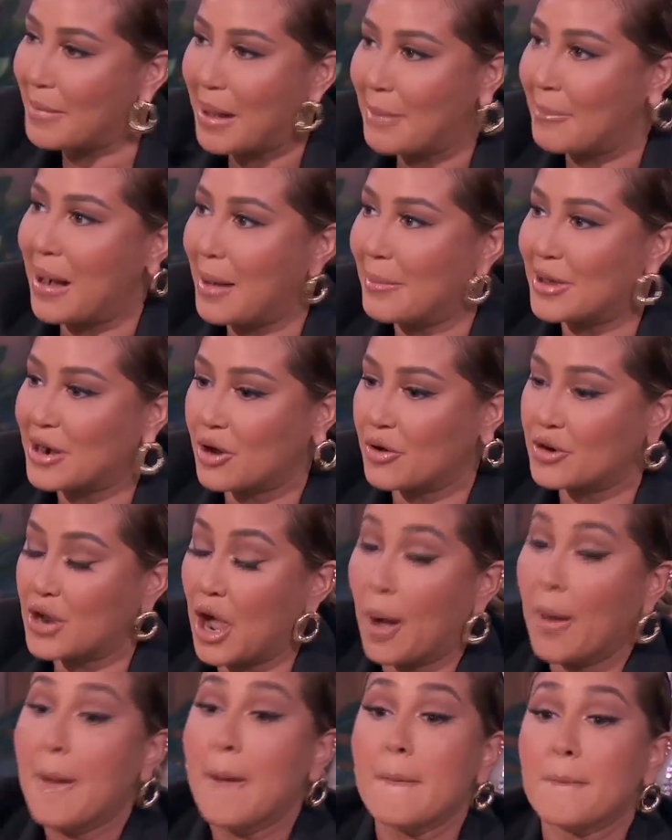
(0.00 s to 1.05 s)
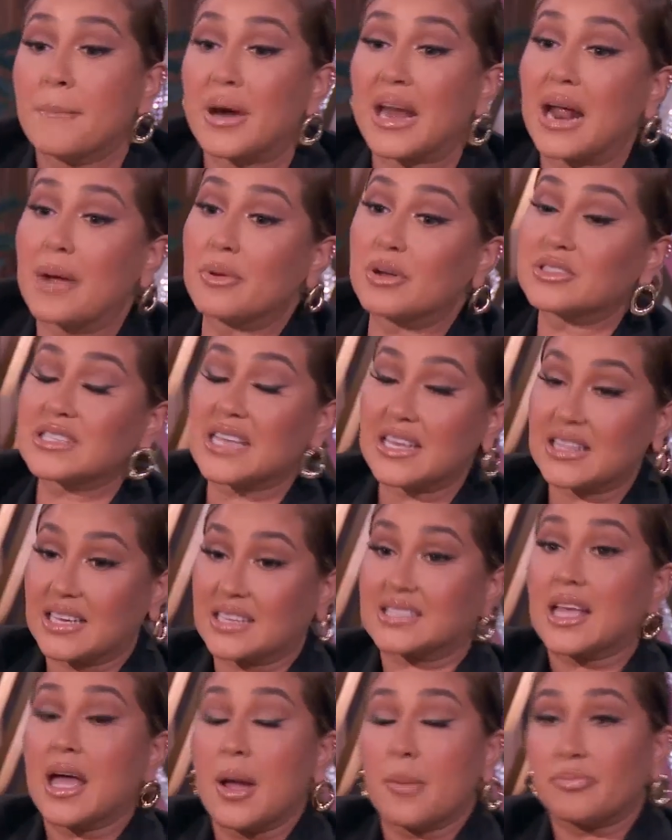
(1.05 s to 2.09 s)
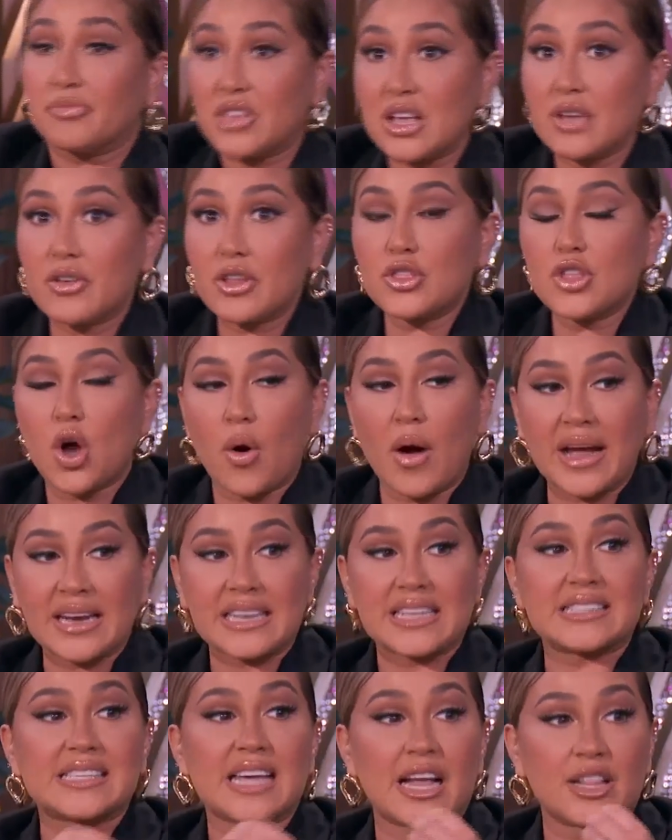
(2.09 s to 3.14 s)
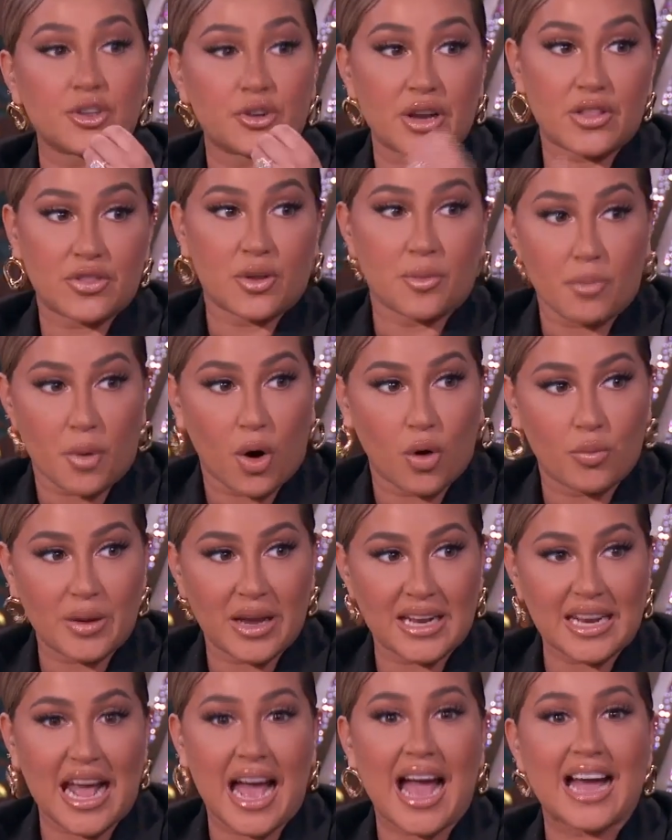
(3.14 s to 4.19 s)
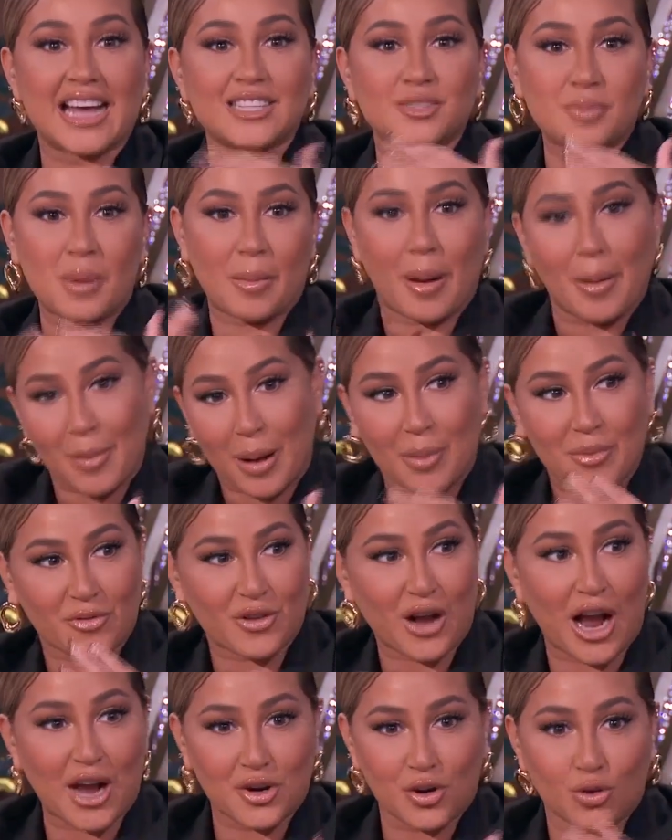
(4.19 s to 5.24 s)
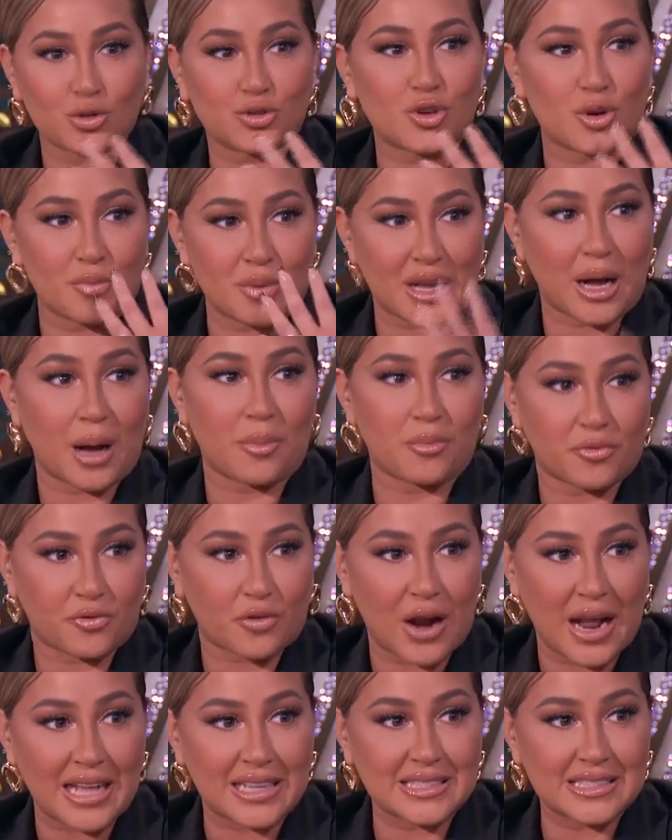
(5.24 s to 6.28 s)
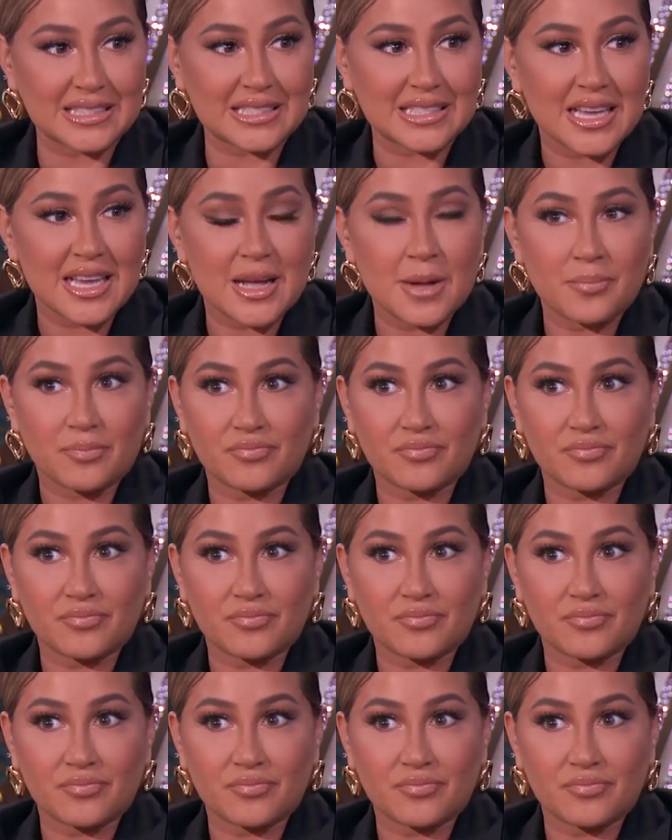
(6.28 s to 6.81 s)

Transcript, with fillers: that my mama don't know. But I will say this, even though I didn't tell her in the moment, as me and my mom have gotten older and become friends,